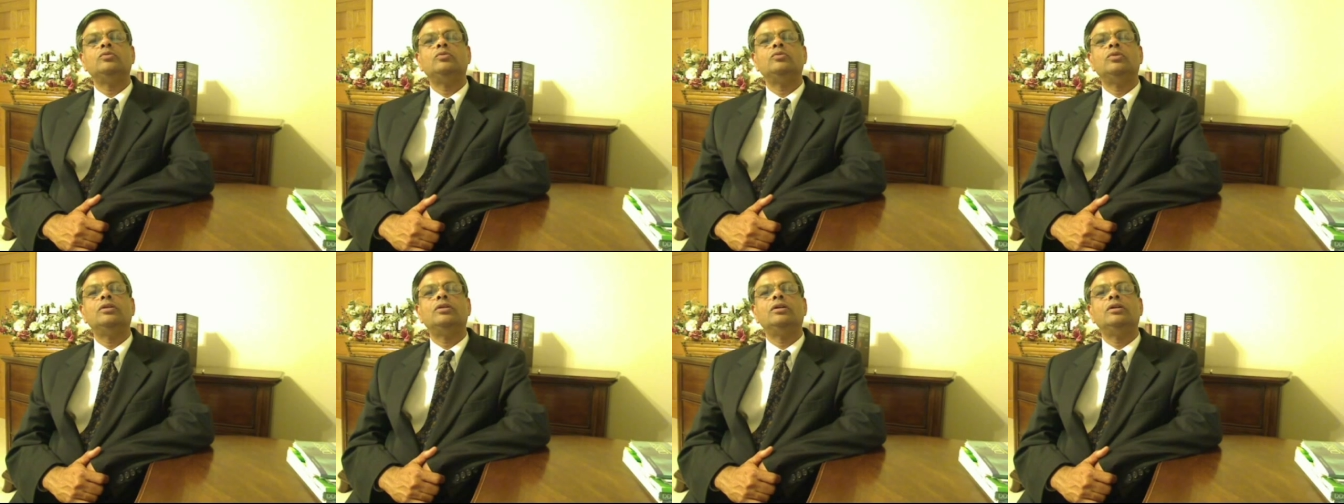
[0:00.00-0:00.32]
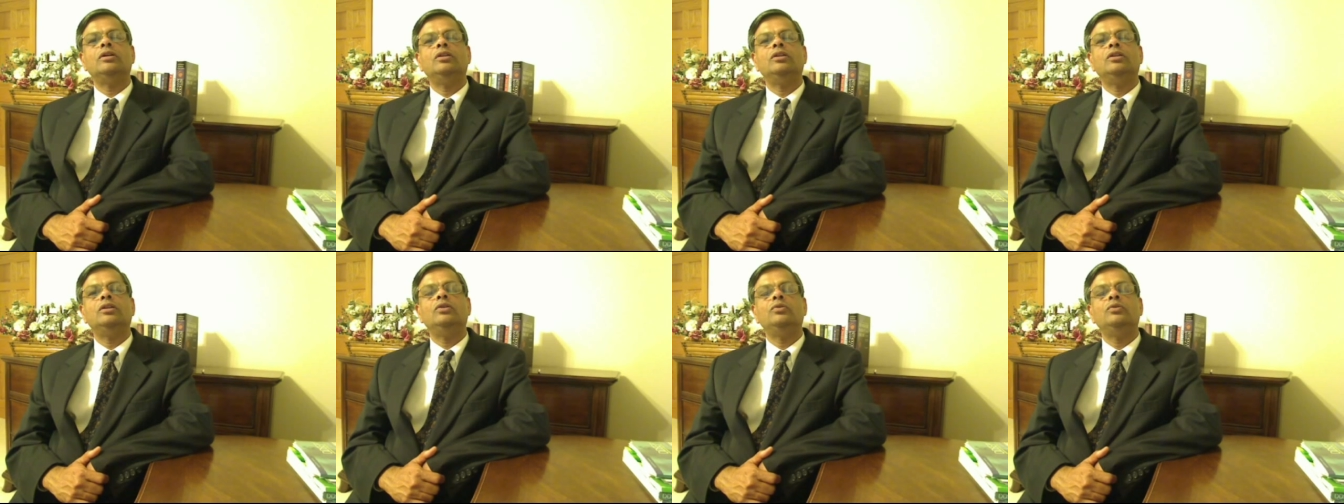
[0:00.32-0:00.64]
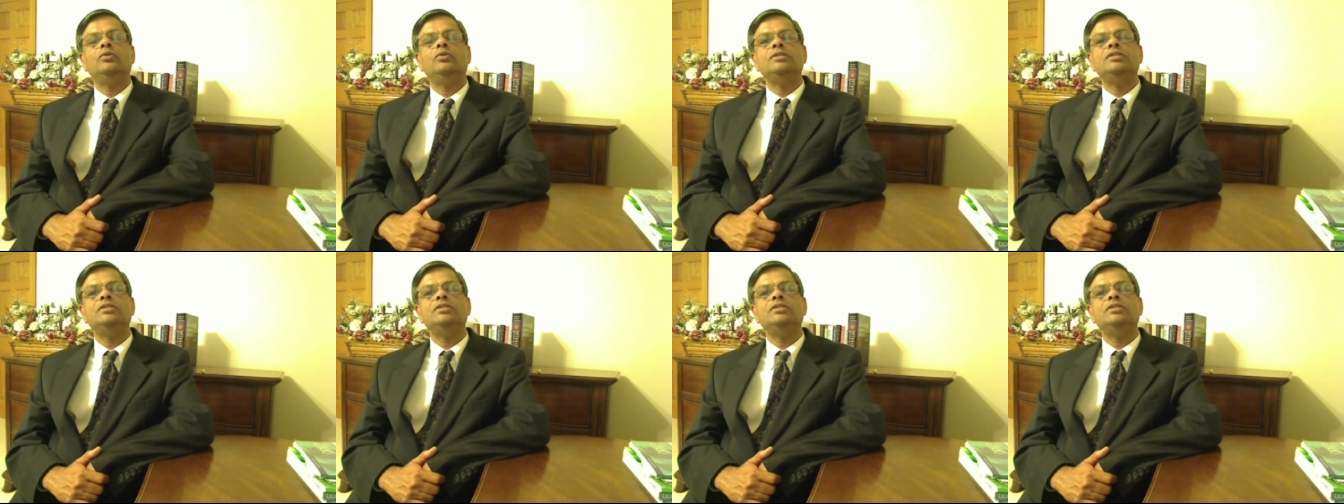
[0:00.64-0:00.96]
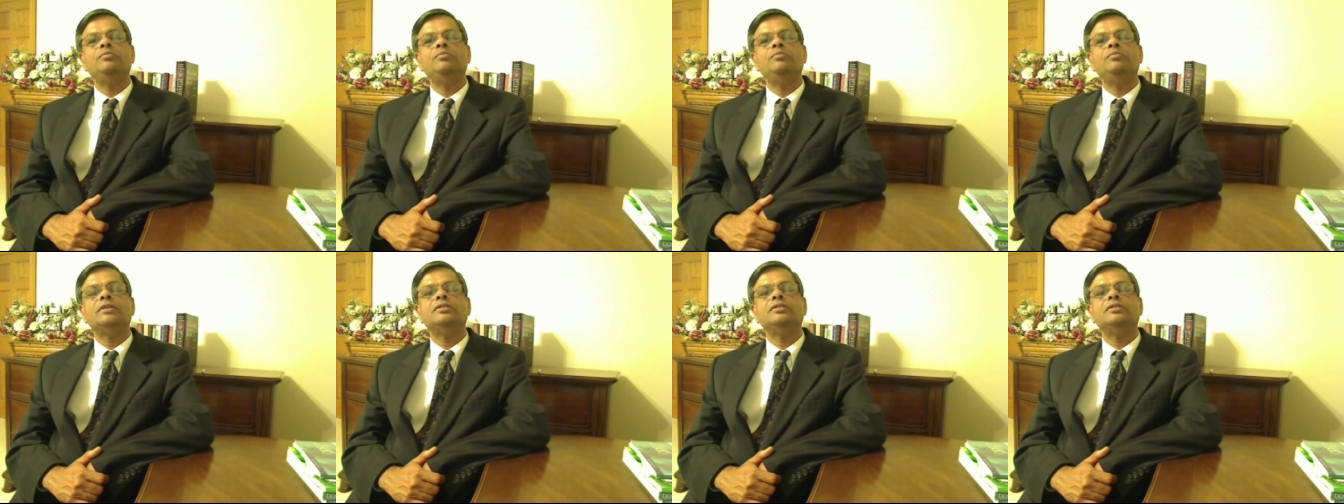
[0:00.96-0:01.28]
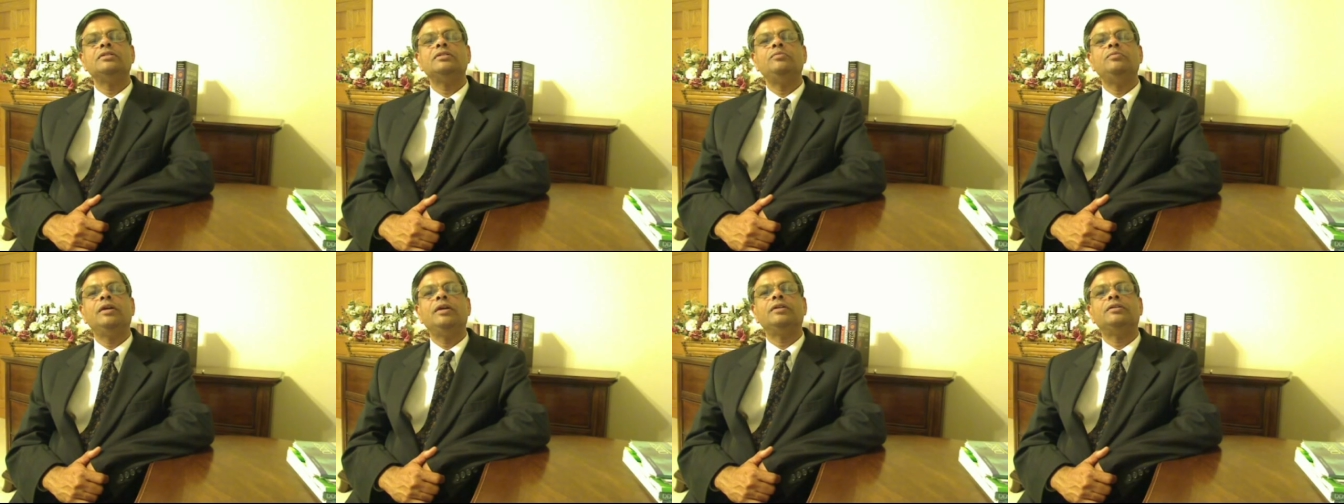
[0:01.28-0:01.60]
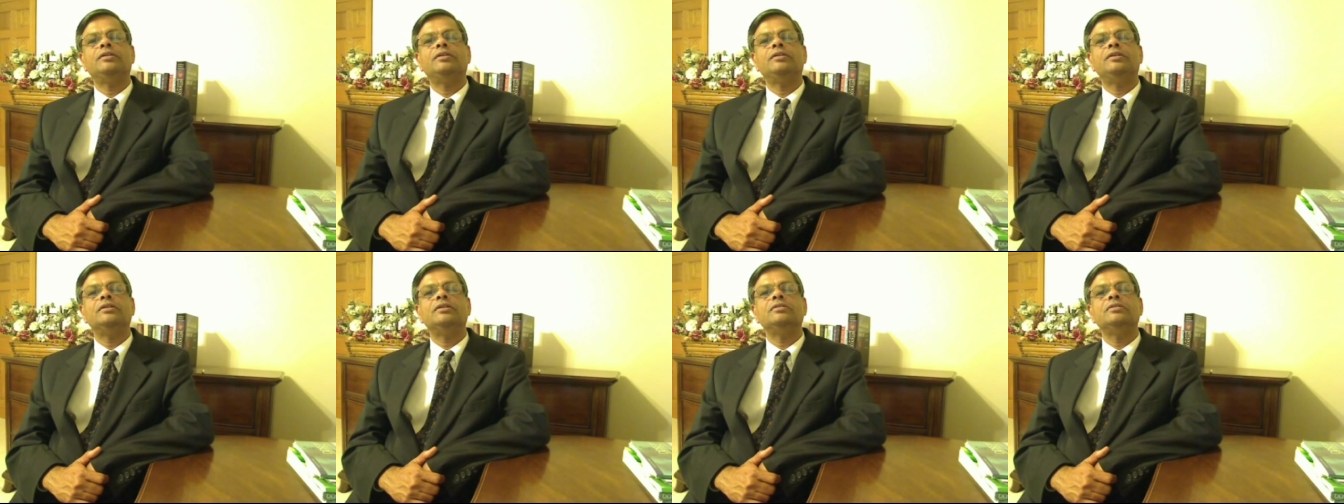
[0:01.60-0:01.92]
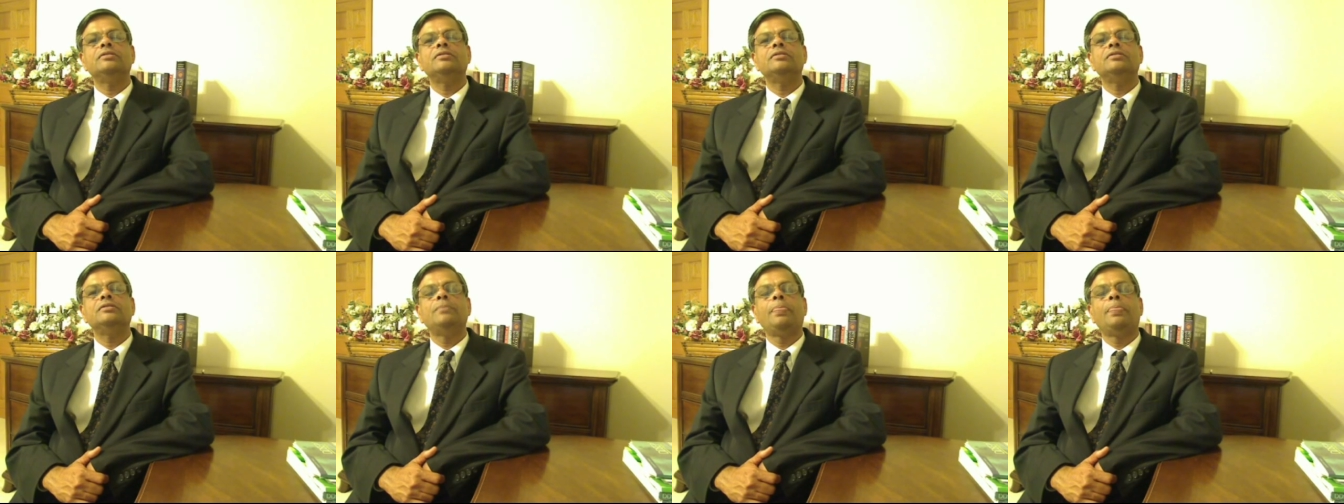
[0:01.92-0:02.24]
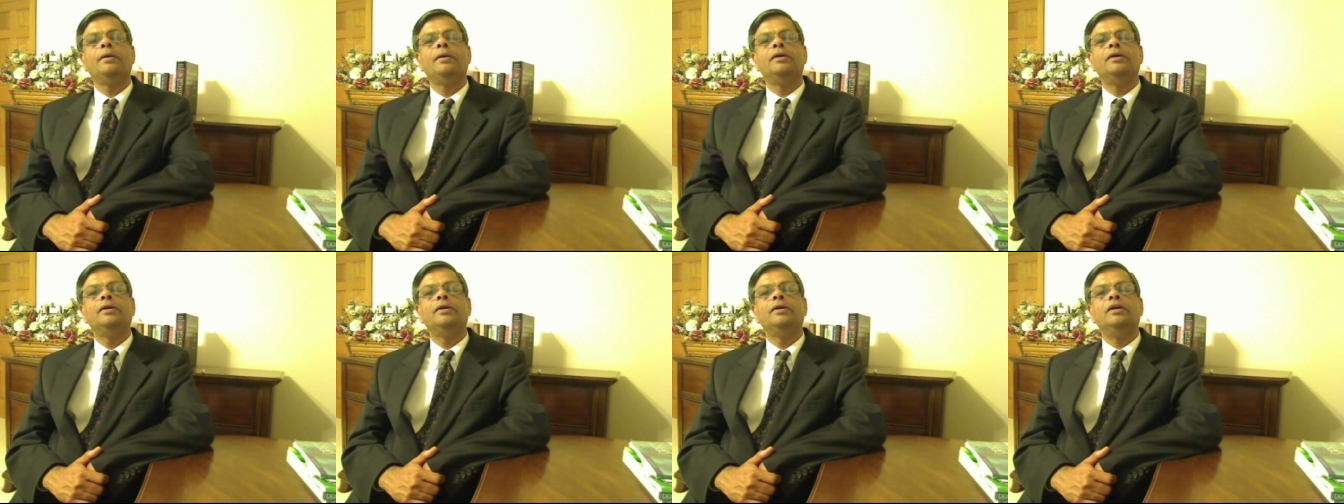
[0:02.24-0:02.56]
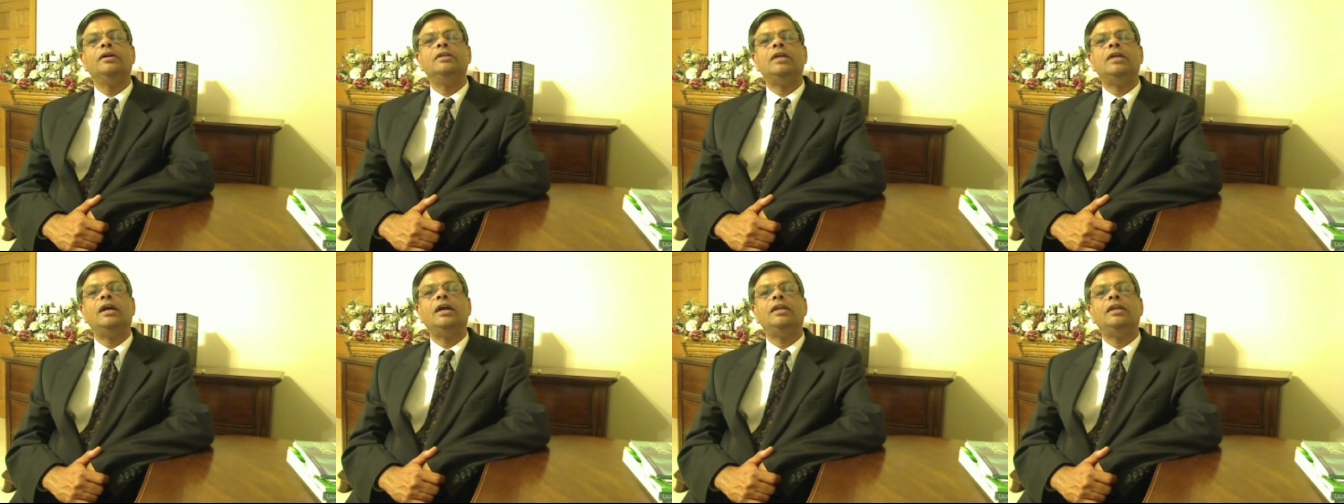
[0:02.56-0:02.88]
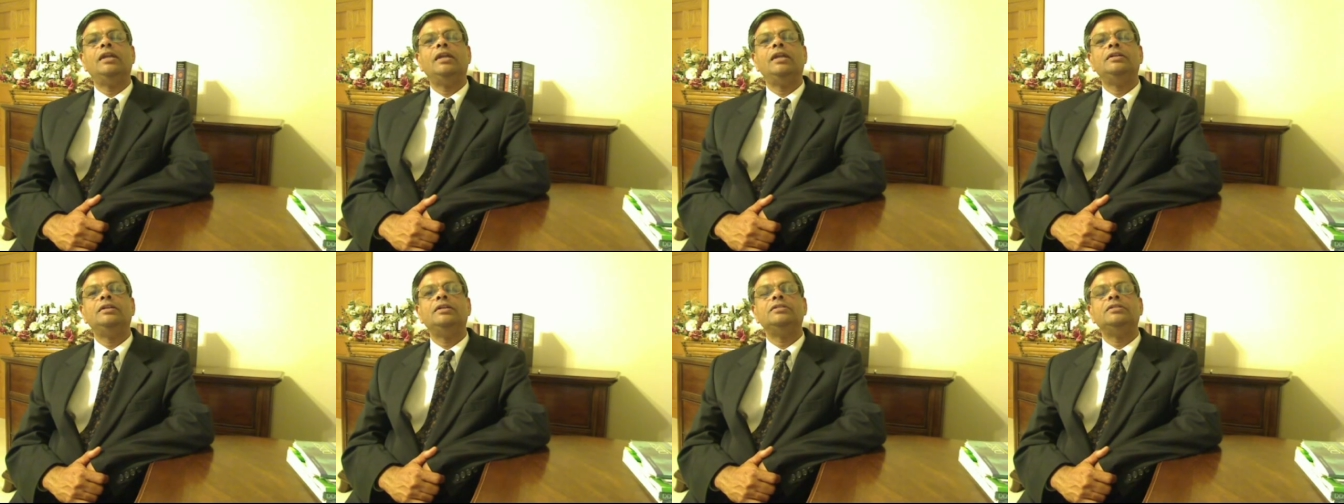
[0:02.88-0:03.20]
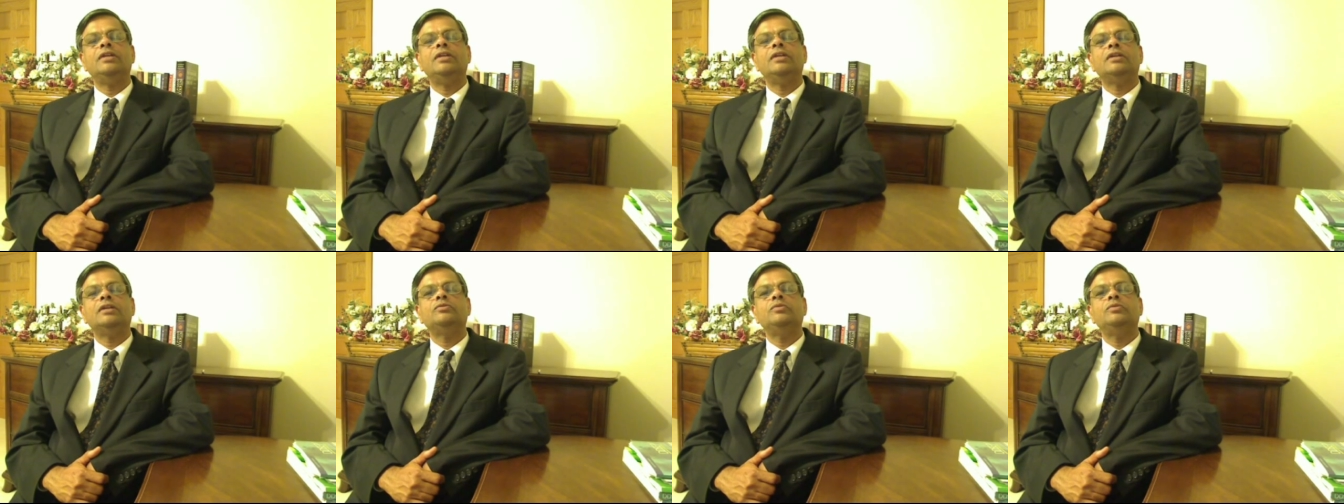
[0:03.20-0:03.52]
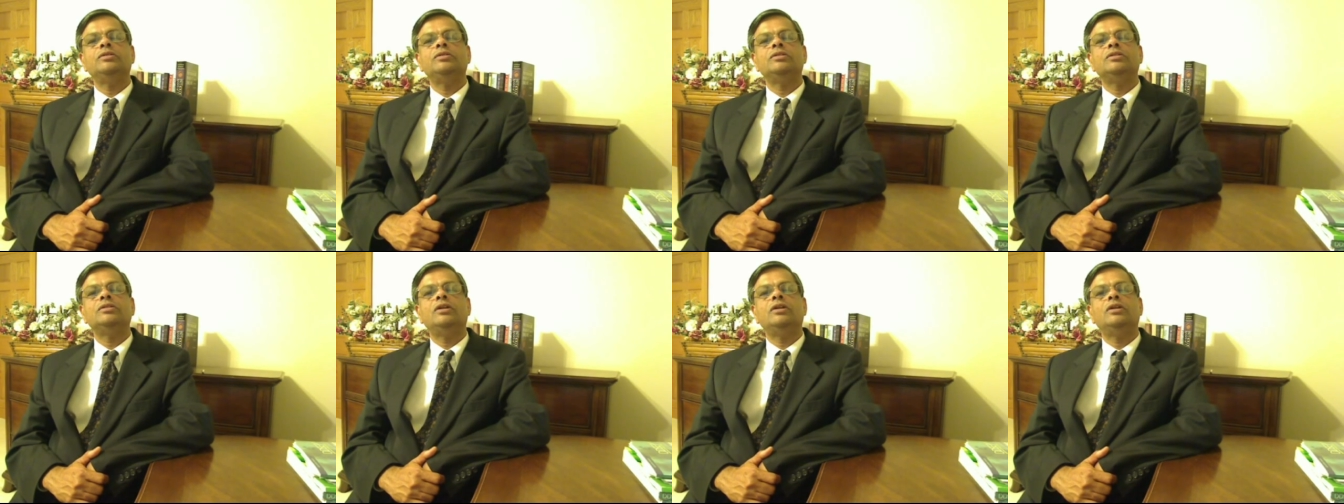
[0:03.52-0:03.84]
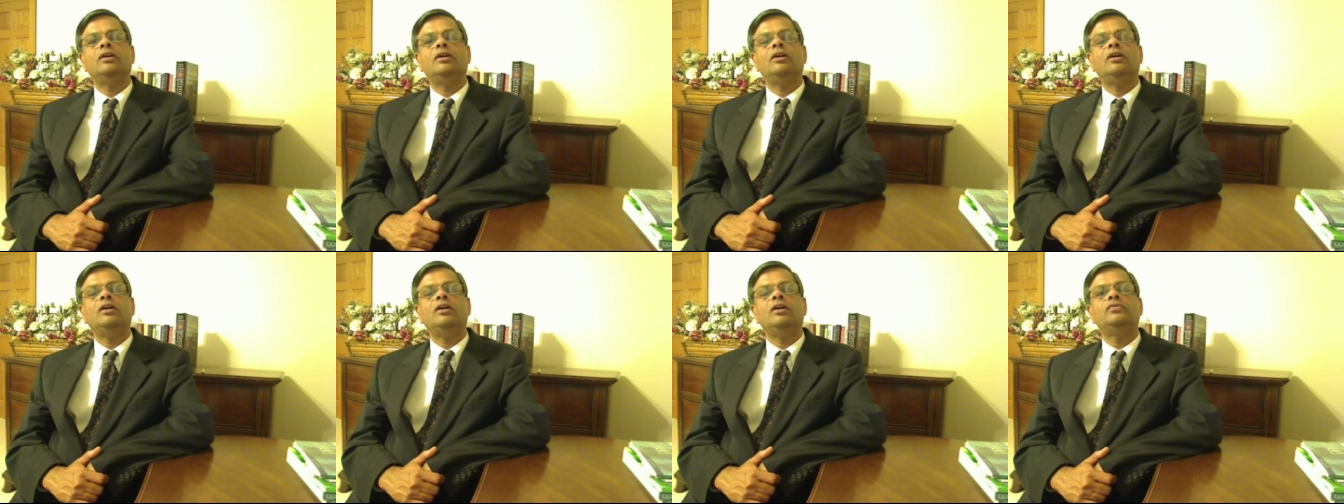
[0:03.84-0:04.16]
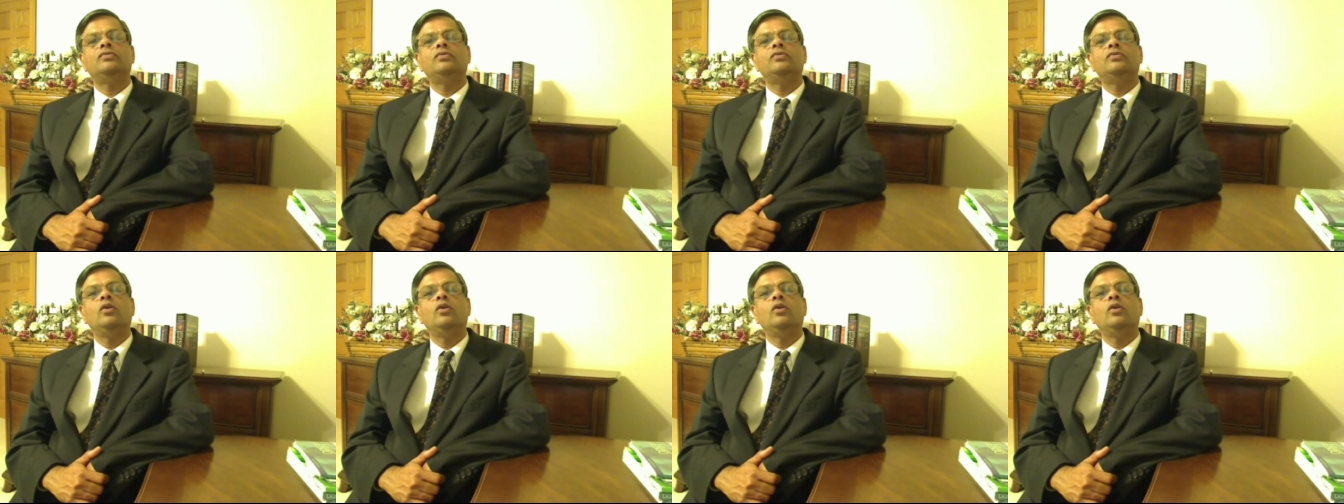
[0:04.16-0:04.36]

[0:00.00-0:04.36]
were a low density mass in the pancreas, a dilated duct with cutoff,